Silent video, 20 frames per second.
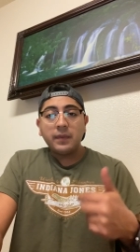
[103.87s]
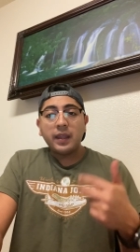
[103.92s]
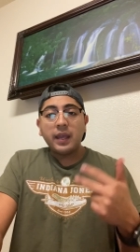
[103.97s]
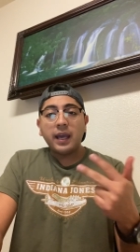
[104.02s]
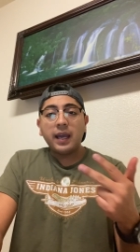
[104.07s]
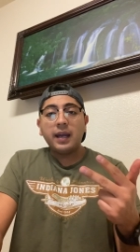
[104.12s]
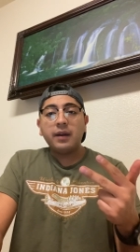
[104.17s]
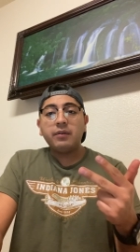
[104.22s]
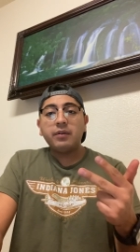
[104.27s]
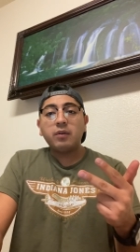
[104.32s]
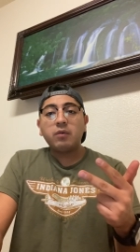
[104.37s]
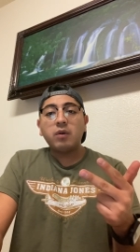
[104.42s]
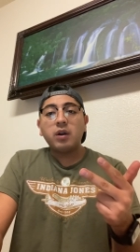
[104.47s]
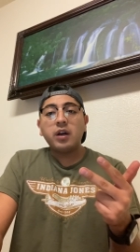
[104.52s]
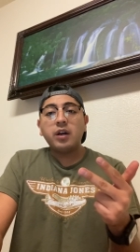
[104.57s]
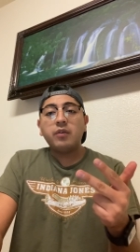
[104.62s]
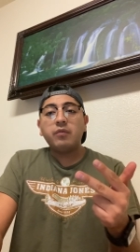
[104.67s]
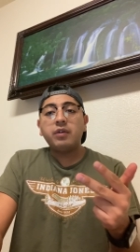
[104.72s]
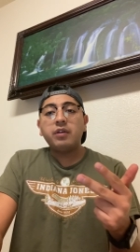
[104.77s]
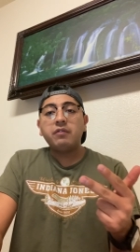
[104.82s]
a
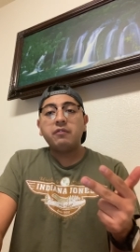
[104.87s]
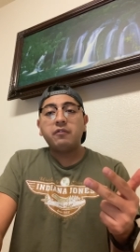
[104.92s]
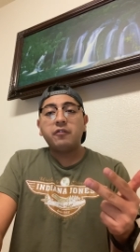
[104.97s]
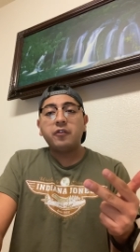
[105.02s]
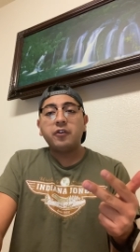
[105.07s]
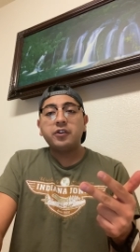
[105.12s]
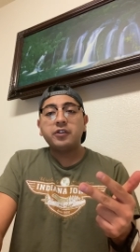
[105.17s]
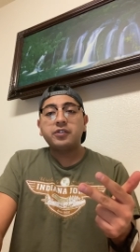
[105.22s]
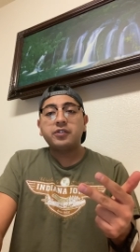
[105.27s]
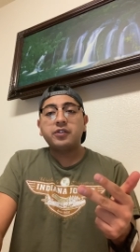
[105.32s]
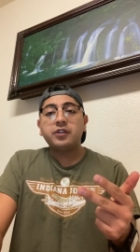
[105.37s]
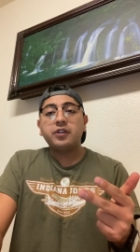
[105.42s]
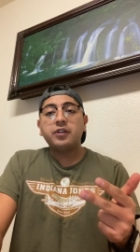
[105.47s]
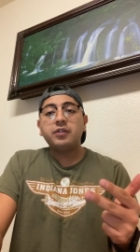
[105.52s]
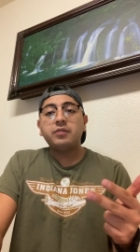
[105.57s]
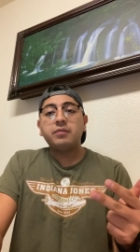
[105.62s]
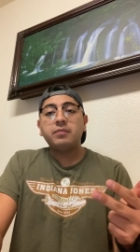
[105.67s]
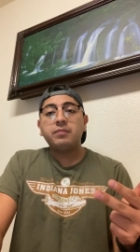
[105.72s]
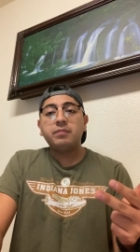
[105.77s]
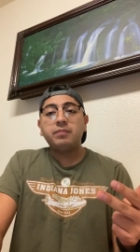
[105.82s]
reward and
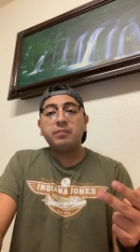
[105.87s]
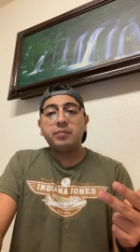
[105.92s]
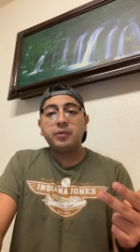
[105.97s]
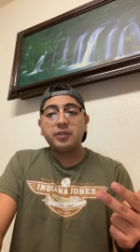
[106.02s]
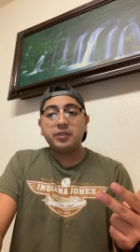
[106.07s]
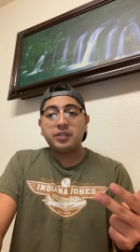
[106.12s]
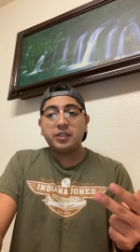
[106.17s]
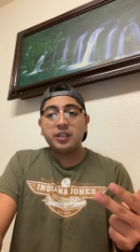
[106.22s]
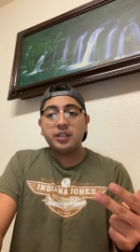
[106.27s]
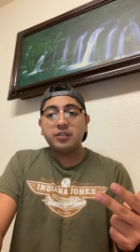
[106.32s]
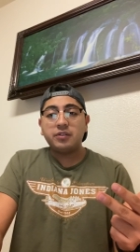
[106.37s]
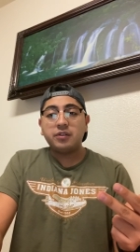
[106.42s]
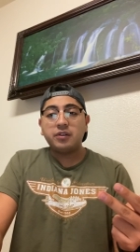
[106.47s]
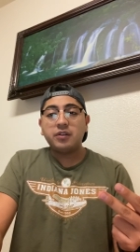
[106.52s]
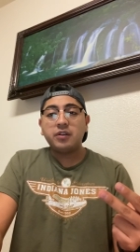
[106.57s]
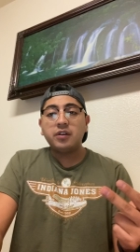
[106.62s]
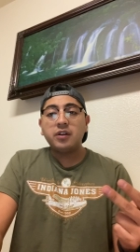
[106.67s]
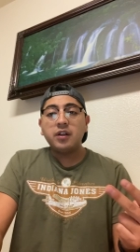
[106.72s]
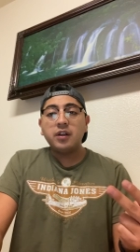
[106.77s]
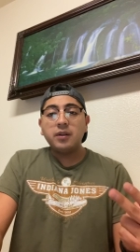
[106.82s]
reinforcer procedure.